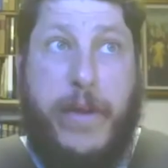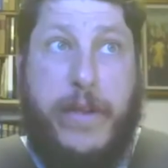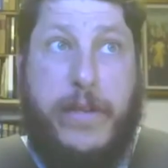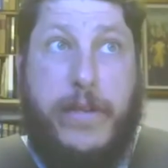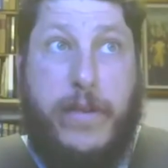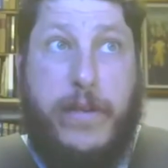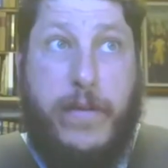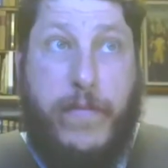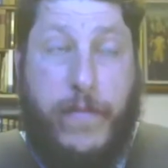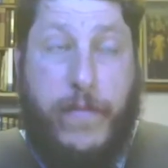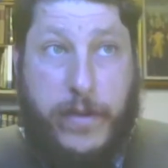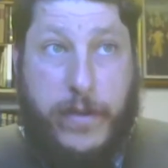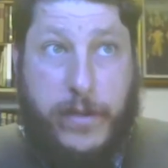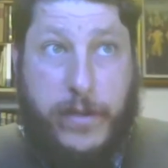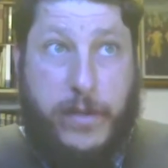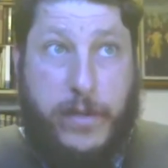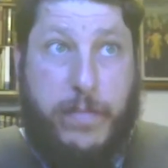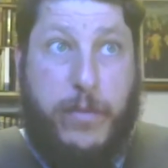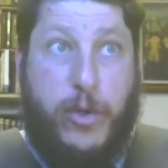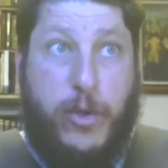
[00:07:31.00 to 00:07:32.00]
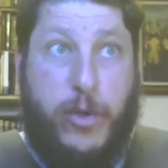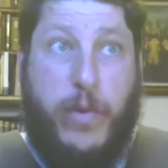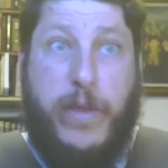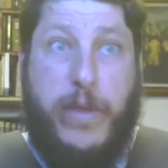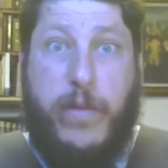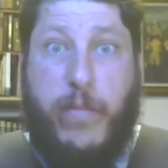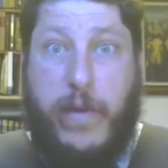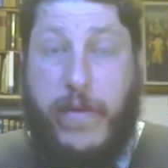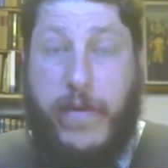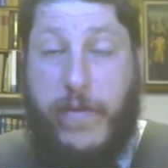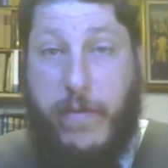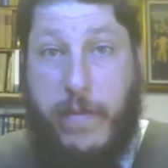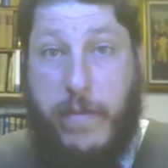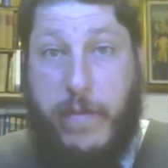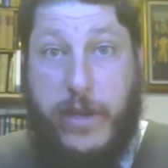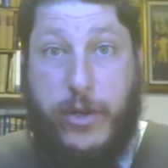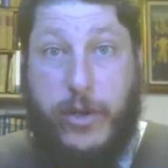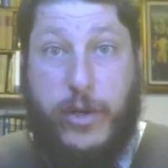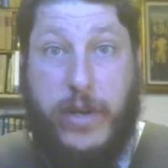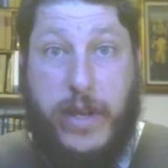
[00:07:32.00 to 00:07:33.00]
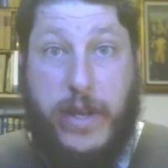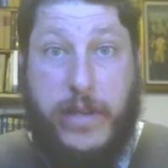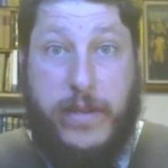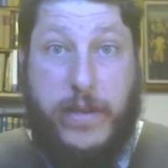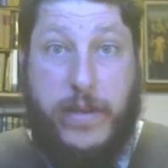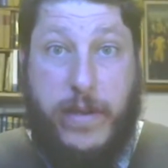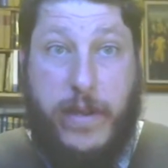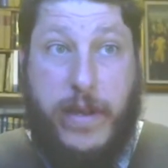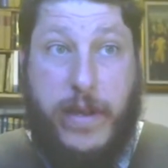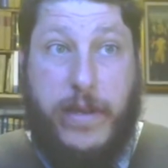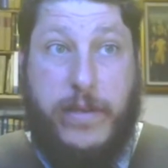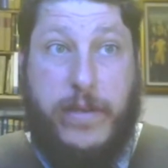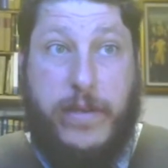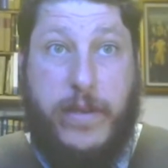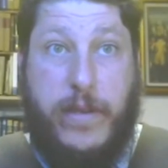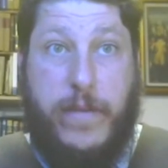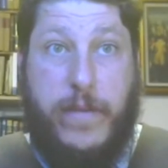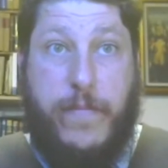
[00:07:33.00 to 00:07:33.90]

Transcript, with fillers: difference between the Reformation, as it as it